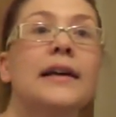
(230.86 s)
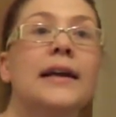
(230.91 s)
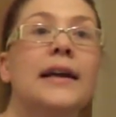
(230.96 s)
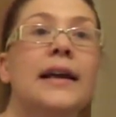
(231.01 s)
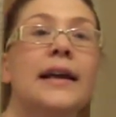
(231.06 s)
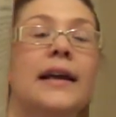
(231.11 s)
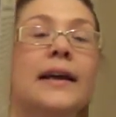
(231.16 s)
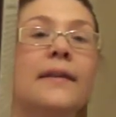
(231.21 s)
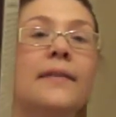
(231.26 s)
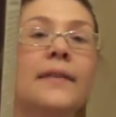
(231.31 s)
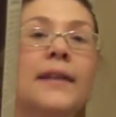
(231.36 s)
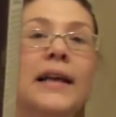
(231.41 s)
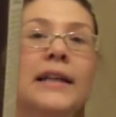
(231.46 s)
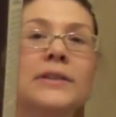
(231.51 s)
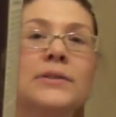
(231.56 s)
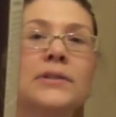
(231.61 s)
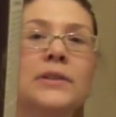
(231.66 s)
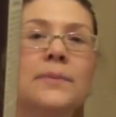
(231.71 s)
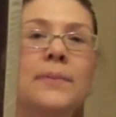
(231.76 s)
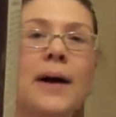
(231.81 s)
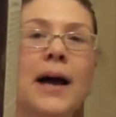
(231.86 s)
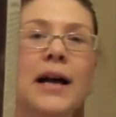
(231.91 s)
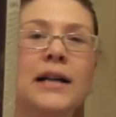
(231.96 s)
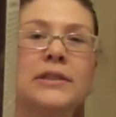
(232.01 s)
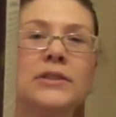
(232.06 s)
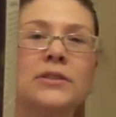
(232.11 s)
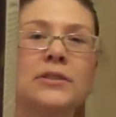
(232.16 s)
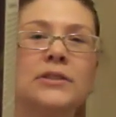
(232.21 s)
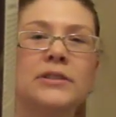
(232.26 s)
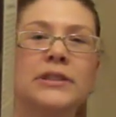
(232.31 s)
and that's what the
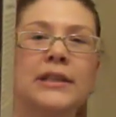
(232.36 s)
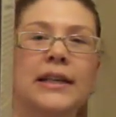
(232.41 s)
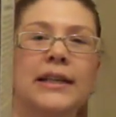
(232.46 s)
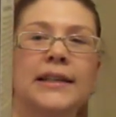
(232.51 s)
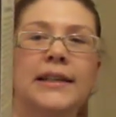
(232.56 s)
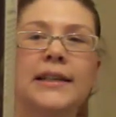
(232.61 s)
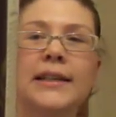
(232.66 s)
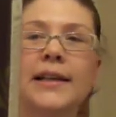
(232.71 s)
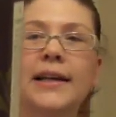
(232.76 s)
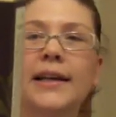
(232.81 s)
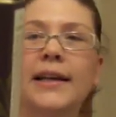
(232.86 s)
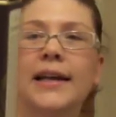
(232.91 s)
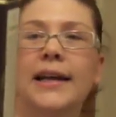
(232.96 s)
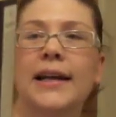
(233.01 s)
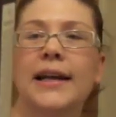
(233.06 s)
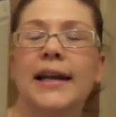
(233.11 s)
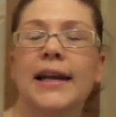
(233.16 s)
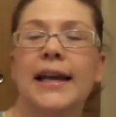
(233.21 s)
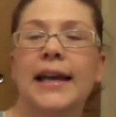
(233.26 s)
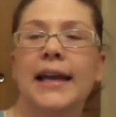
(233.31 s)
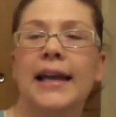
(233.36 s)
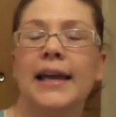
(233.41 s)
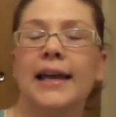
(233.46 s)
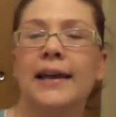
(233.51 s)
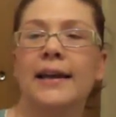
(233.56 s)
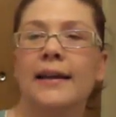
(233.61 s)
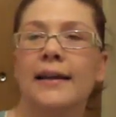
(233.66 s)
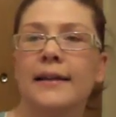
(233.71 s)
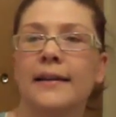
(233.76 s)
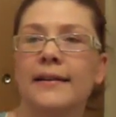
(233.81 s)
box looks like.
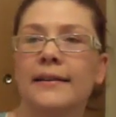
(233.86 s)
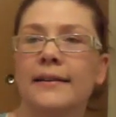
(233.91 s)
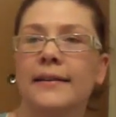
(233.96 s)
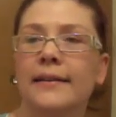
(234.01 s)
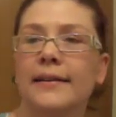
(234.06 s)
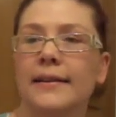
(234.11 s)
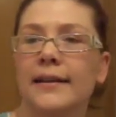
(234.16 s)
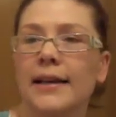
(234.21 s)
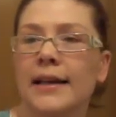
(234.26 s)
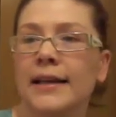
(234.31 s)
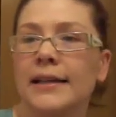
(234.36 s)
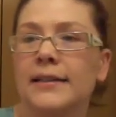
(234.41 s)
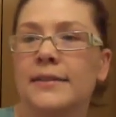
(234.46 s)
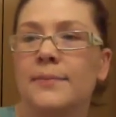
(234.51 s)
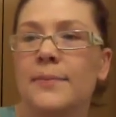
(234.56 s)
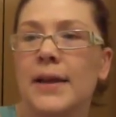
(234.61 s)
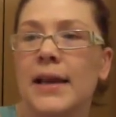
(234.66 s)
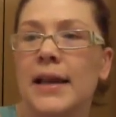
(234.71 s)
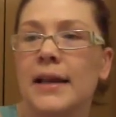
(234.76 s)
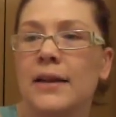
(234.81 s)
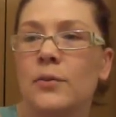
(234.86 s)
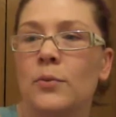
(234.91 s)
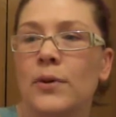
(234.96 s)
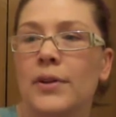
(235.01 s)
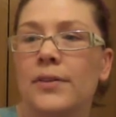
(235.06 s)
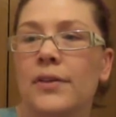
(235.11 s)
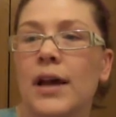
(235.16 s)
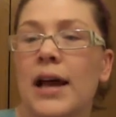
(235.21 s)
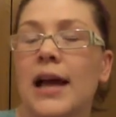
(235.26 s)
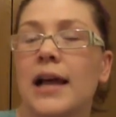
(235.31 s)
And it's made
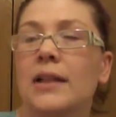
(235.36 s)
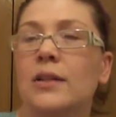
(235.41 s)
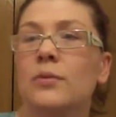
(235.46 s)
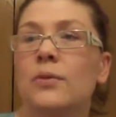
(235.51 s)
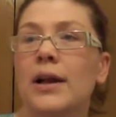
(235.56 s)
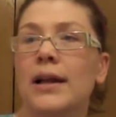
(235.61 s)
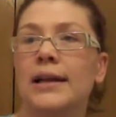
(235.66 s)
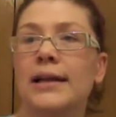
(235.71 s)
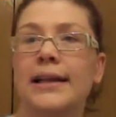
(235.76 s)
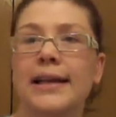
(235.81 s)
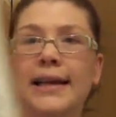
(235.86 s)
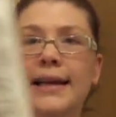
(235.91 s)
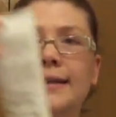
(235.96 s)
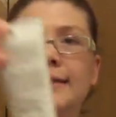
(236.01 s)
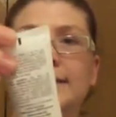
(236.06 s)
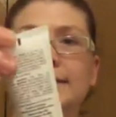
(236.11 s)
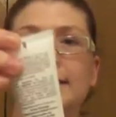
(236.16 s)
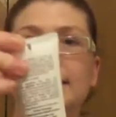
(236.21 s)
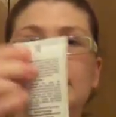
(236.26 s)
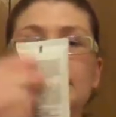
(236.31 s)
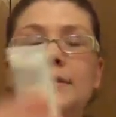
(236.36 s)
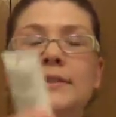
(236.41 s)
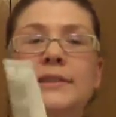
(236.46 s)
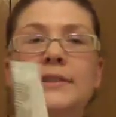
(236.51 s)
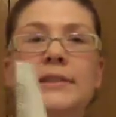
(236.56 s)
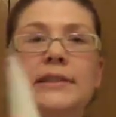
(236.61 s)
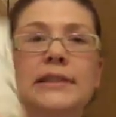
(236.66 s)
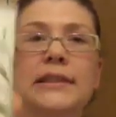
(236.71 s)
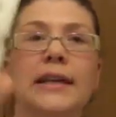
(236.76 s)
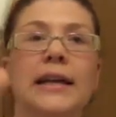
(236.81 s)
with hyaluronic acid,
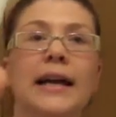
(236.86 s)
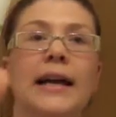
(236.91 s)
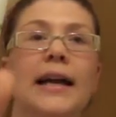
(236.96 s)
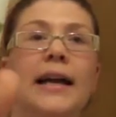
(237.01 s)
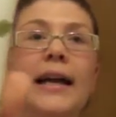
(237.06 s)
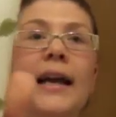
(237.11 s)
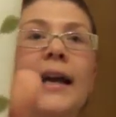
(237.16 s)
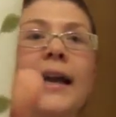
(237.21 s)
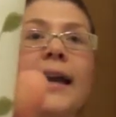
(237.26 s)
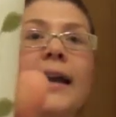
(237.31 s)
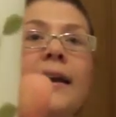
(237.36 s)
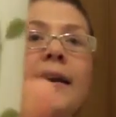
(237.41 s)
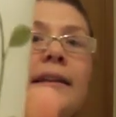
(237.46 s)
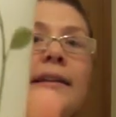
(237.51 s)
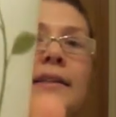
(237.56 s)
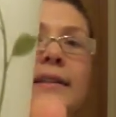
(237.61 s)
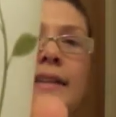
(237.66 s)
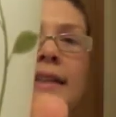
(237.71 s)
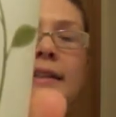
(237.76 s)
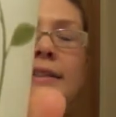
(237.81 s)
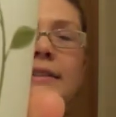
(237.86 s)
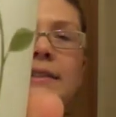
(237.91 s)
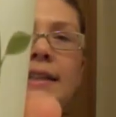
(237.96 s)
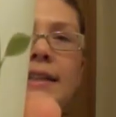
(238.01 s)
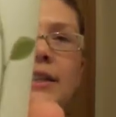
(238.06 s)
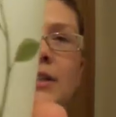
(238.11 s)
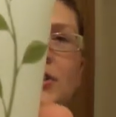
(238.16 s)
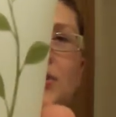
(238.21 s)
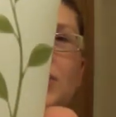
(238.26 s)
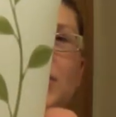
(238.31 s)
and it's
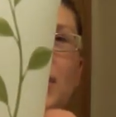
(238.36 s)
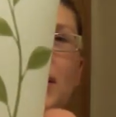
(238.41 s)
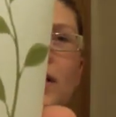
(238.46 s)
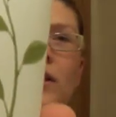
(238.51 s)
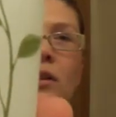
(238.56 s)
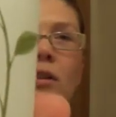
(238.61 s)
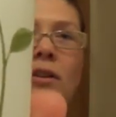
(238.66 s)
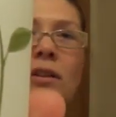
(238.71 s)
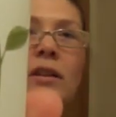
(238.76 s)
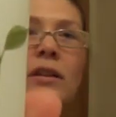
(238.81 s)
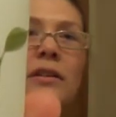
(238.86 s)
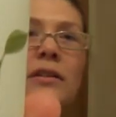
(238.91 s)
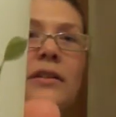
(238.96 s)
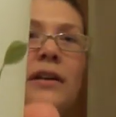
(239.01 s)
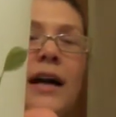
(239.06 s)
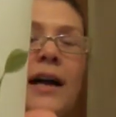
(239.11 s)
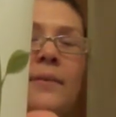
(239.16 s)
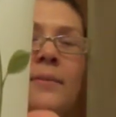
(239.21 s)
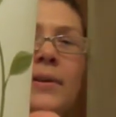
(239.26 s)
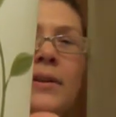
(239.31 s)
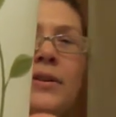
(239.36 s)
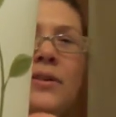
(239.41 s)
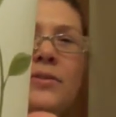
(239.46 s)
like a gel. I've been